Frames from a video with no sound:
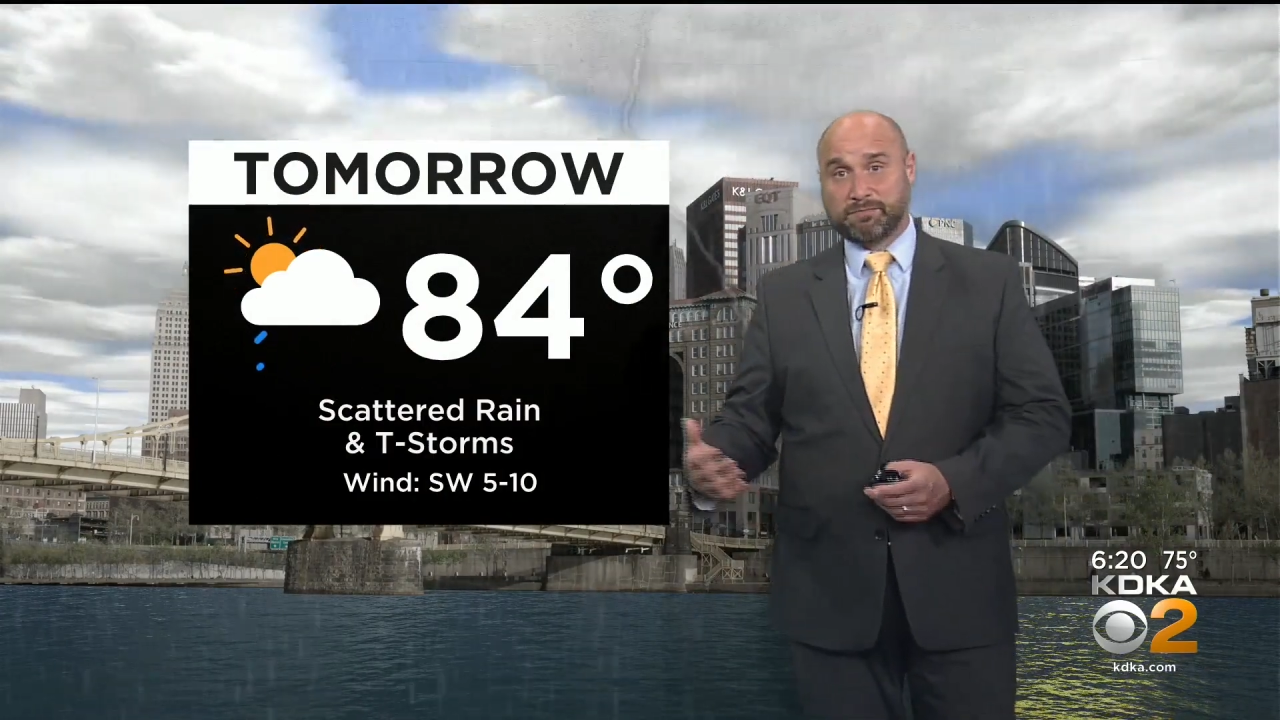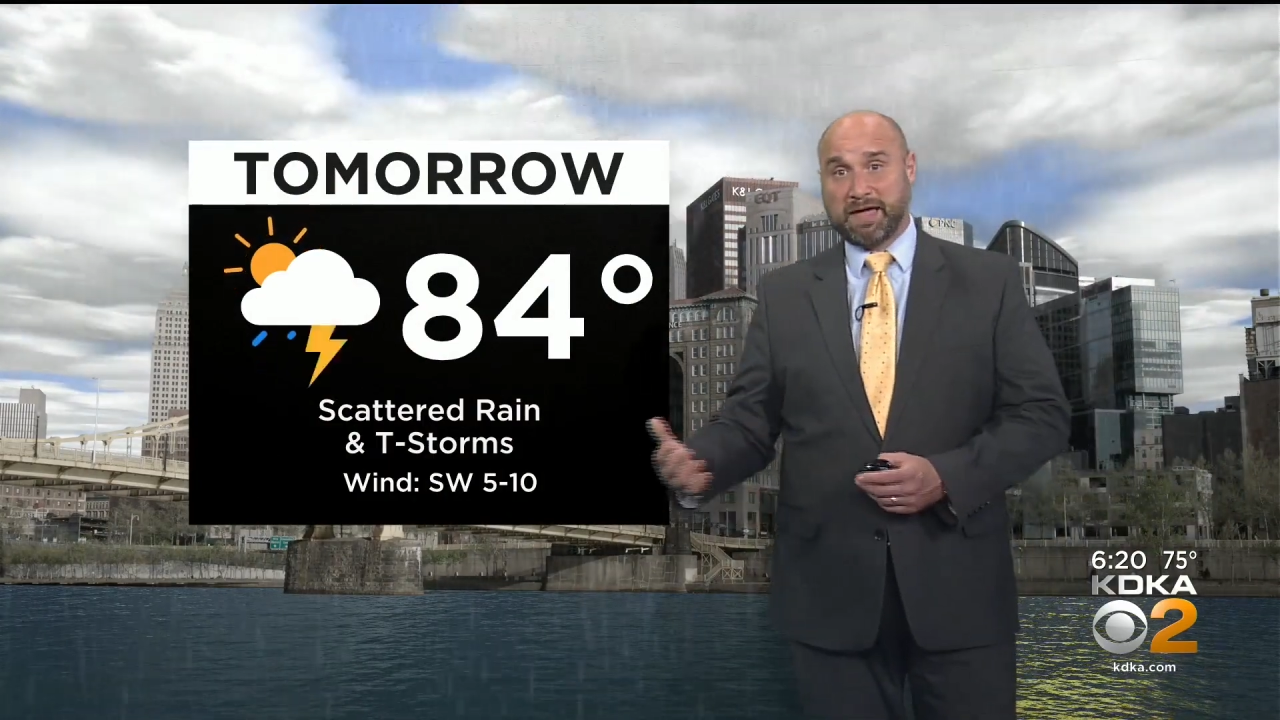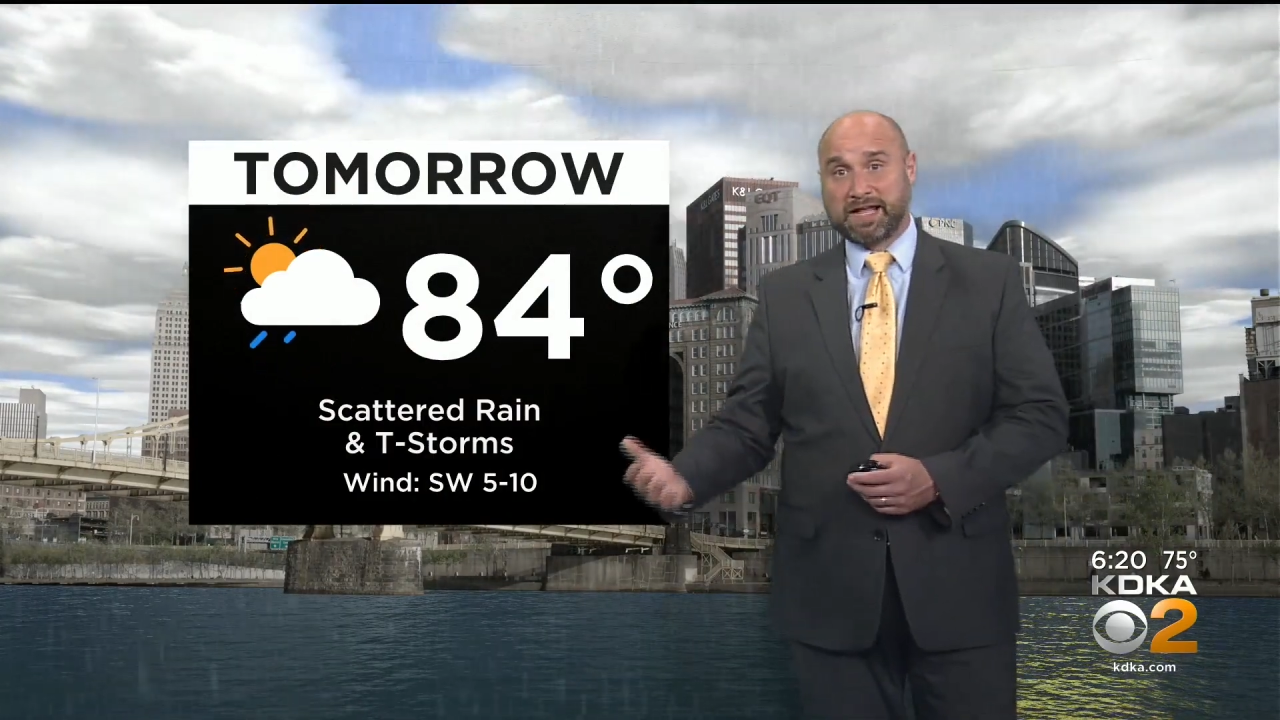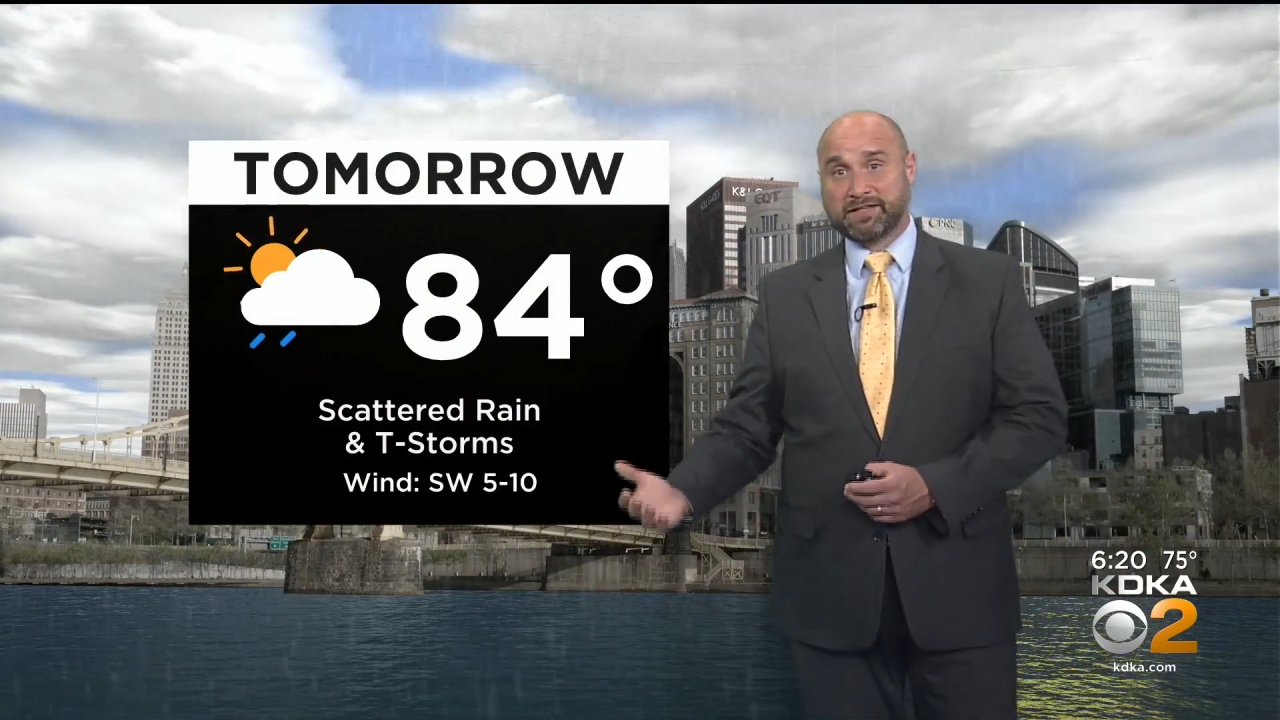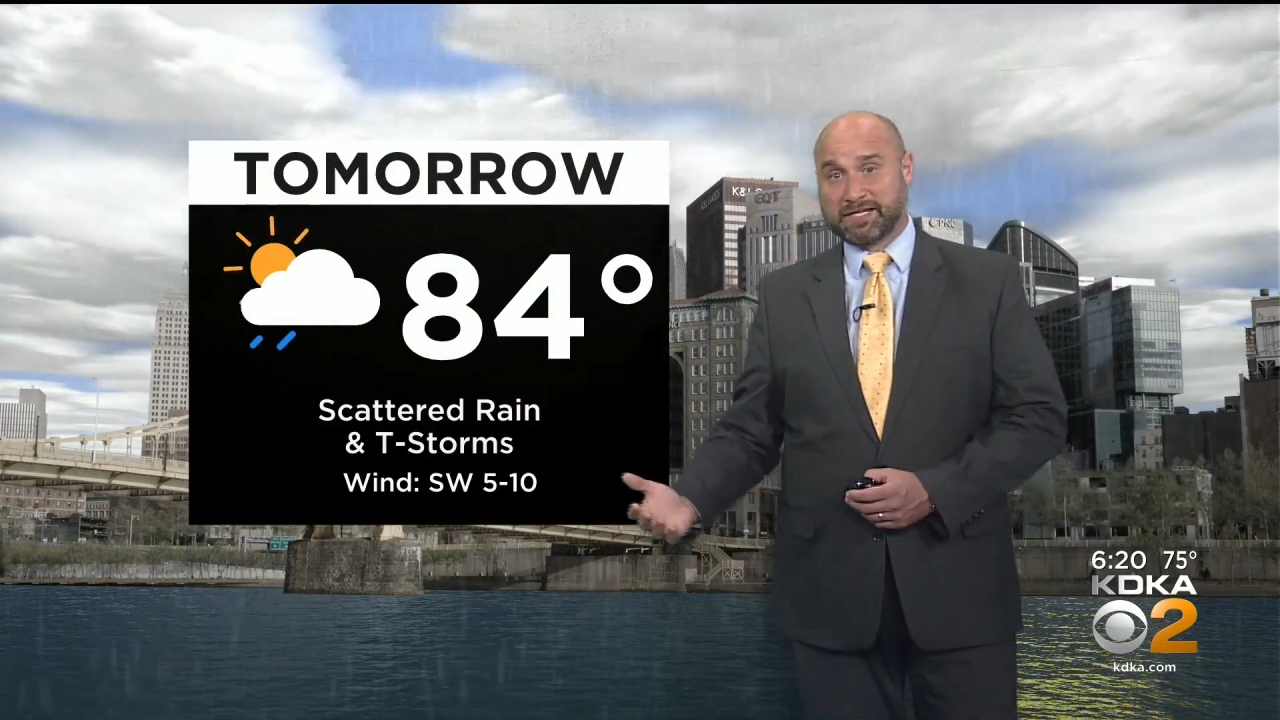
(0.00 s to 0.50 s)

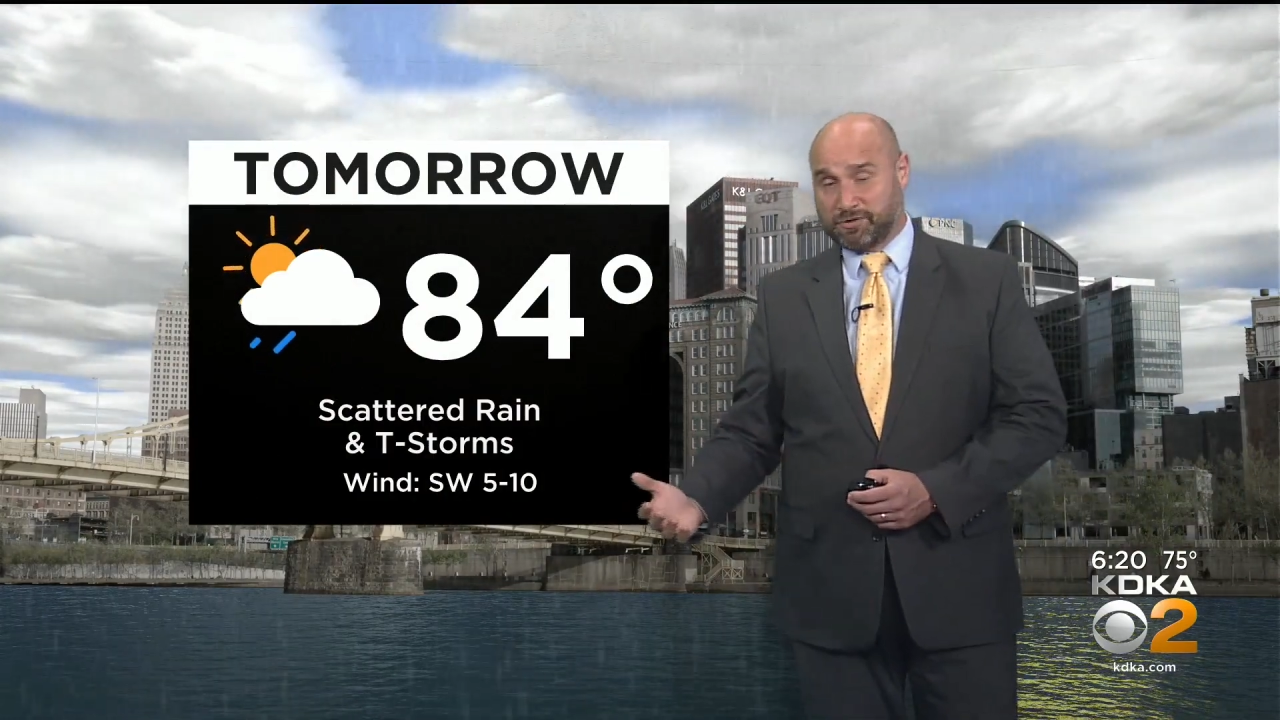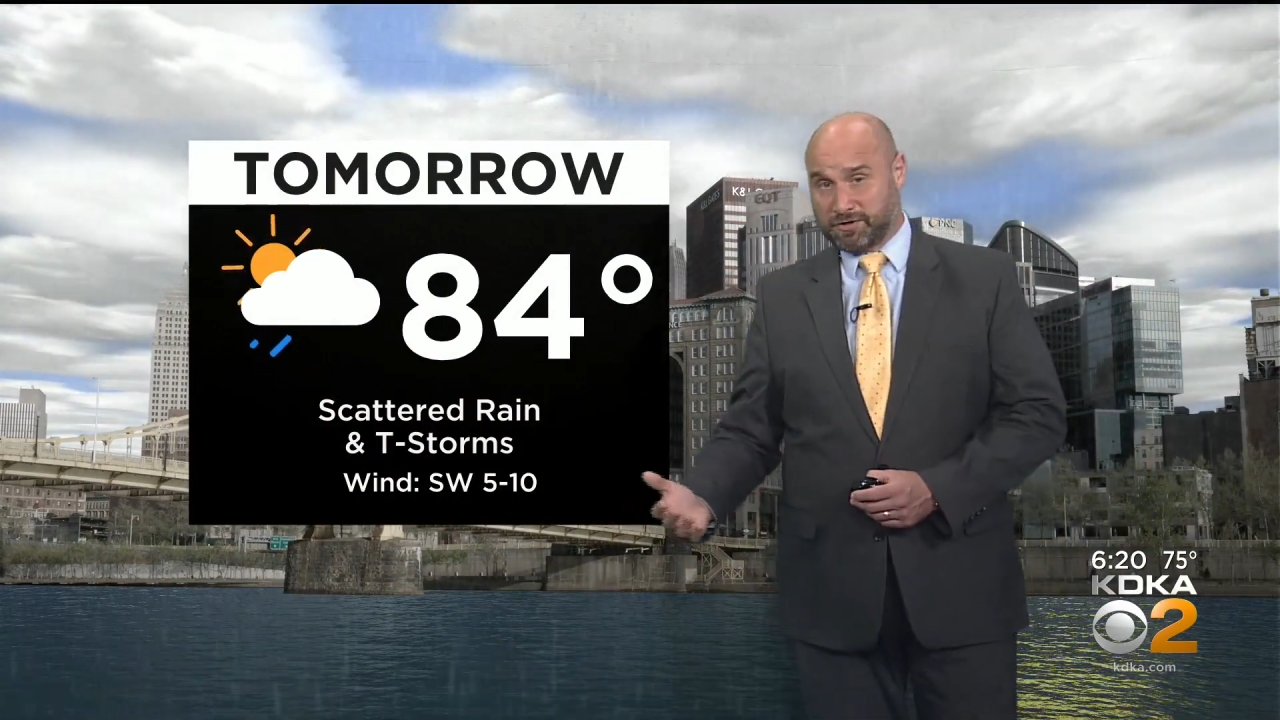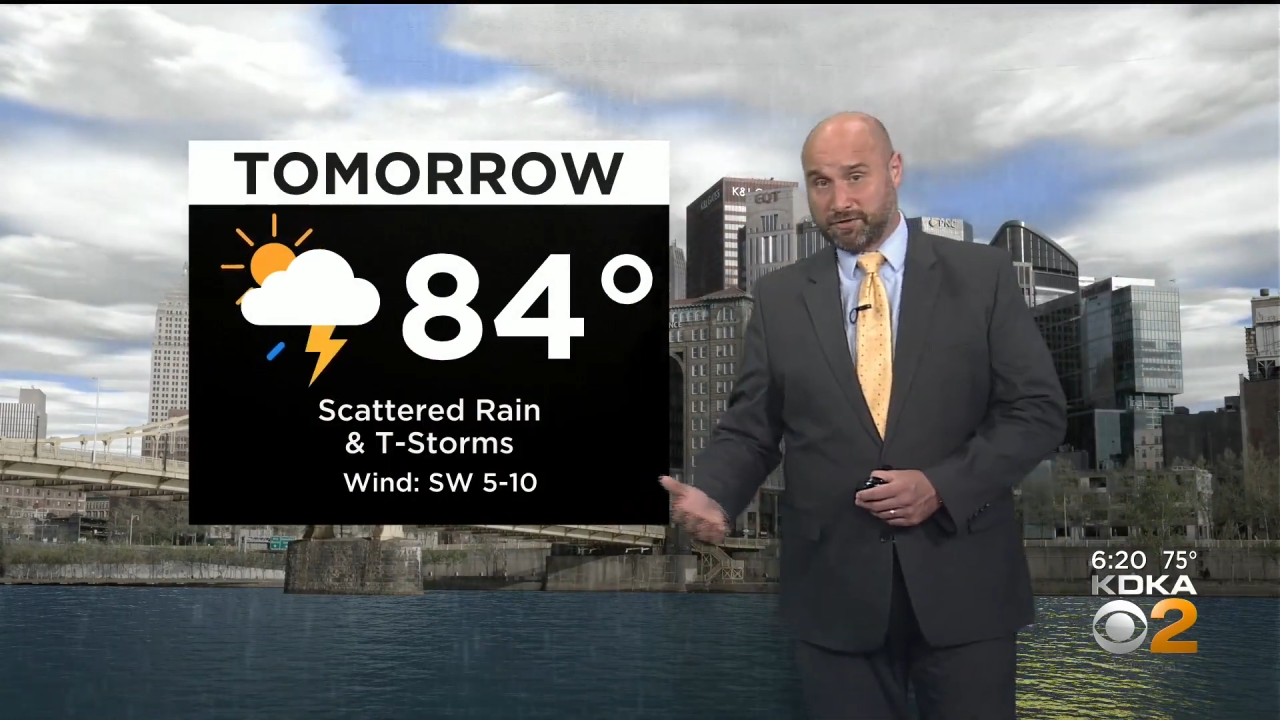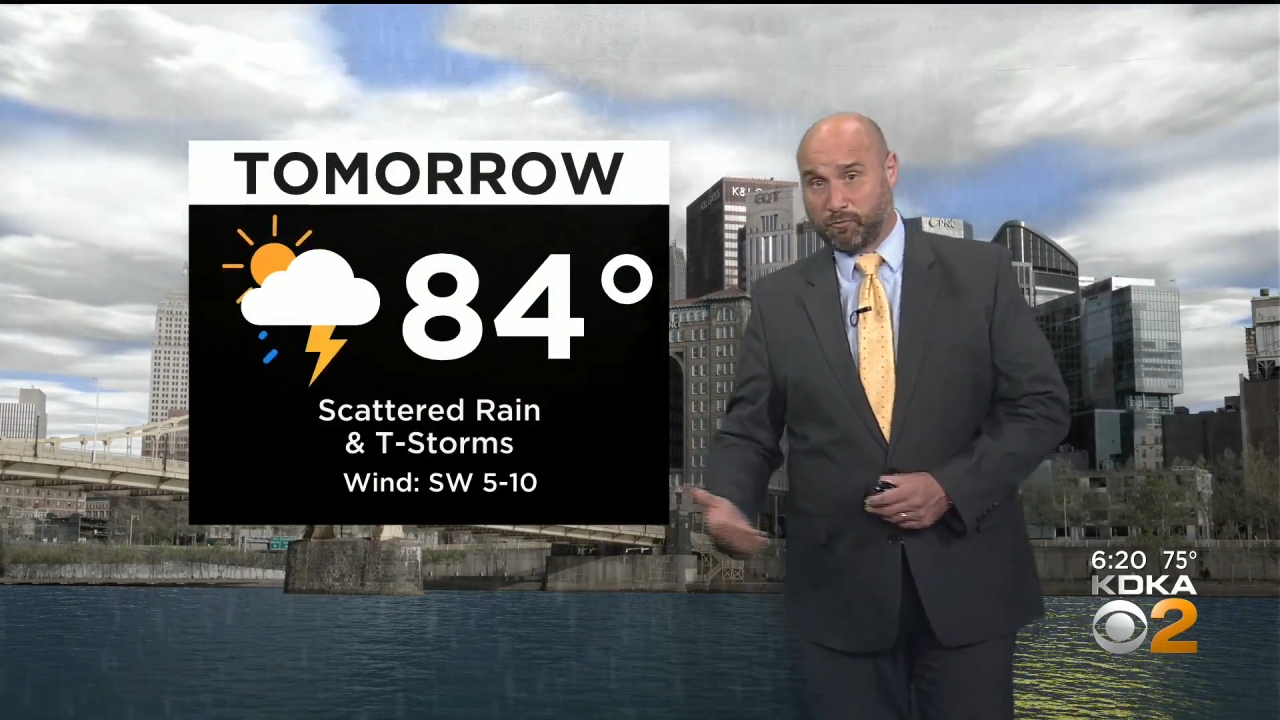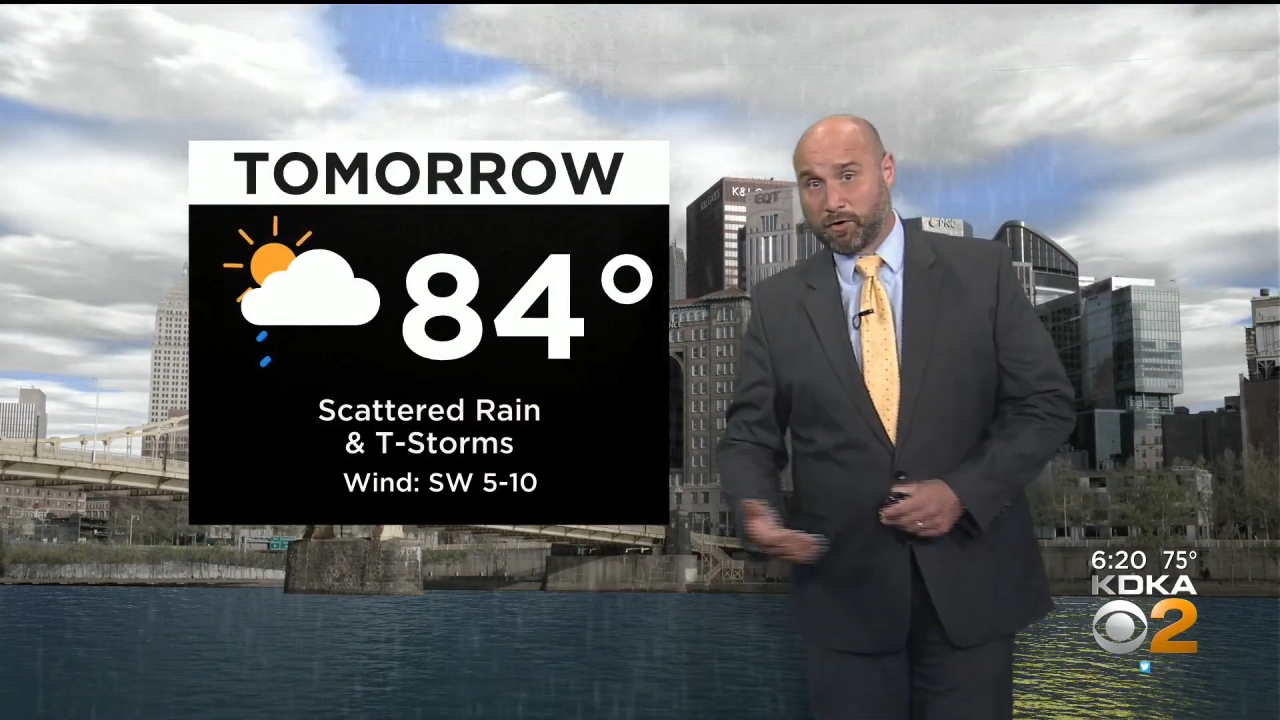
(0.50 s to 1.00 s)
mainly during the